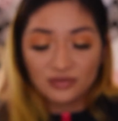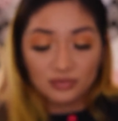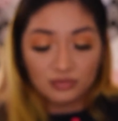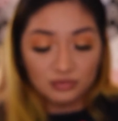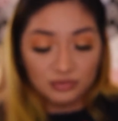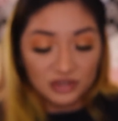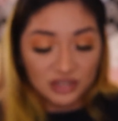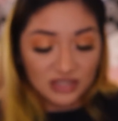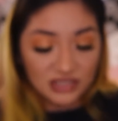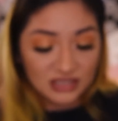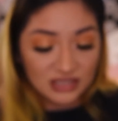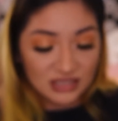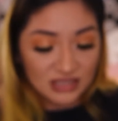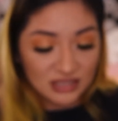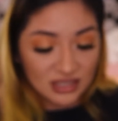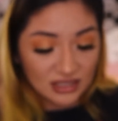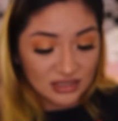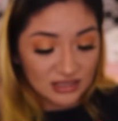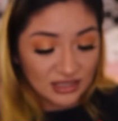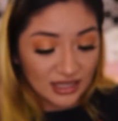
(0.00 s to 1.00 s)
really
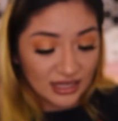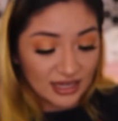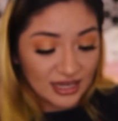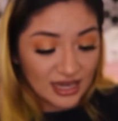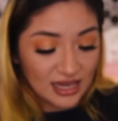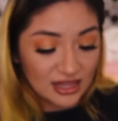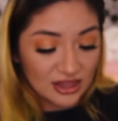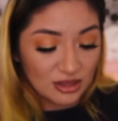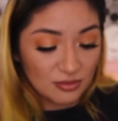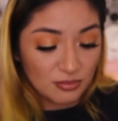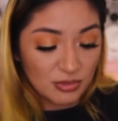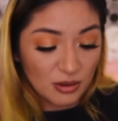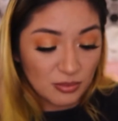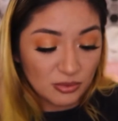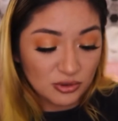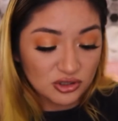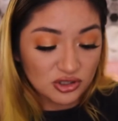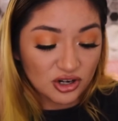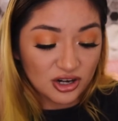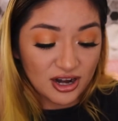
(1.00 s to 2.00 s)
disgusting. Like, the
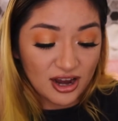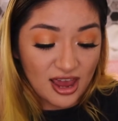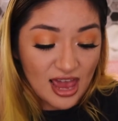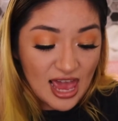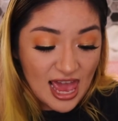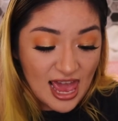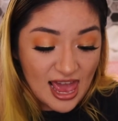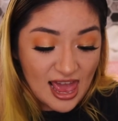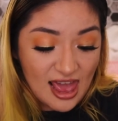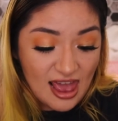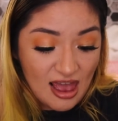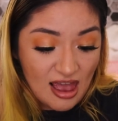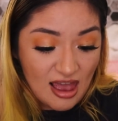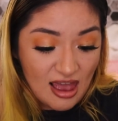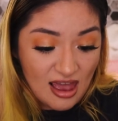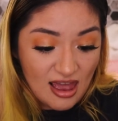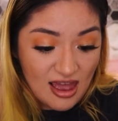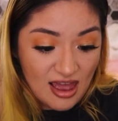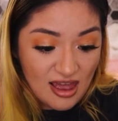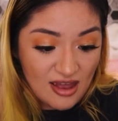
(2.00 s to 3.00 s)
bubbles are
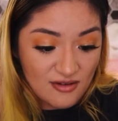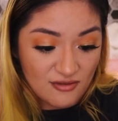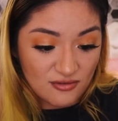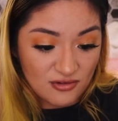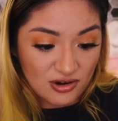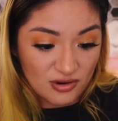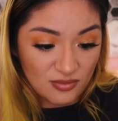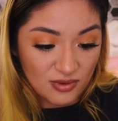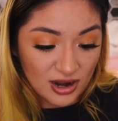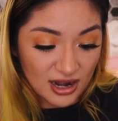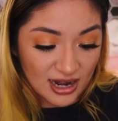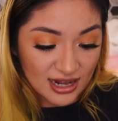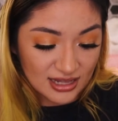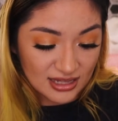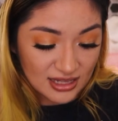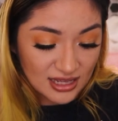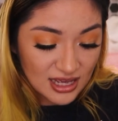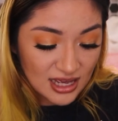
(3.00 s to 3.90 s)
everywhere. Like,